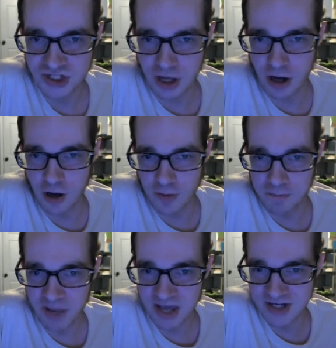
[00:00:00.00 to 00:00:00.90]

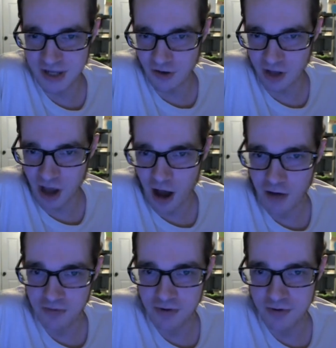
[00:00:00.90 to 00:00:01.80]
So basically
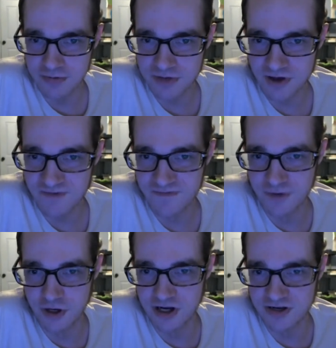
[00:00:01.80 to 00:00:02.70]
all of the
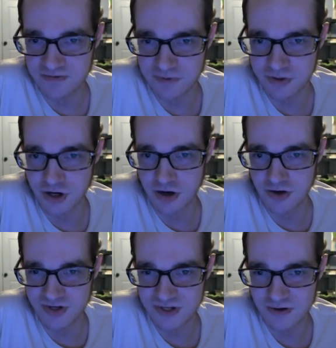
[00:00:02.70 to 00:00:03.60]
footage for
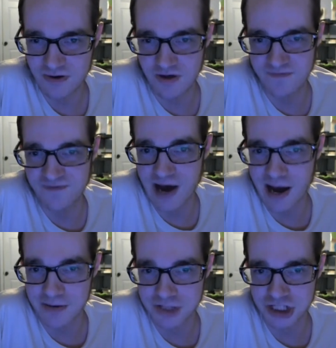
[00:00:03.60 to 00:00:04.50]
those
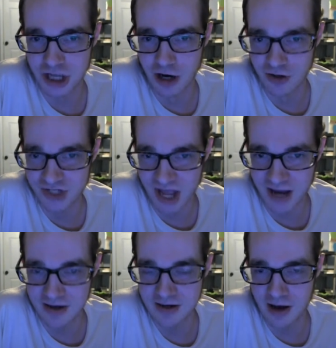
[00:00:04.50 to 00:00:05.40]
5
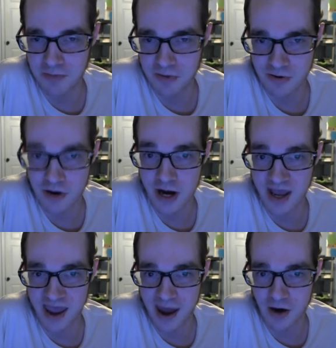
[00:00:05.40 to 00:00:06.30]
shows ended up
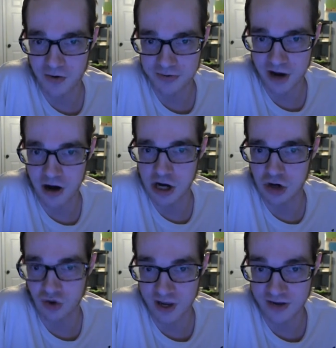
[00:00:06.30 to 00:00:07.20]
running out
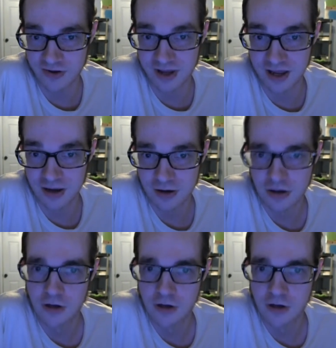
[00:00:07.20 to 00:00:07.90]
very quickly.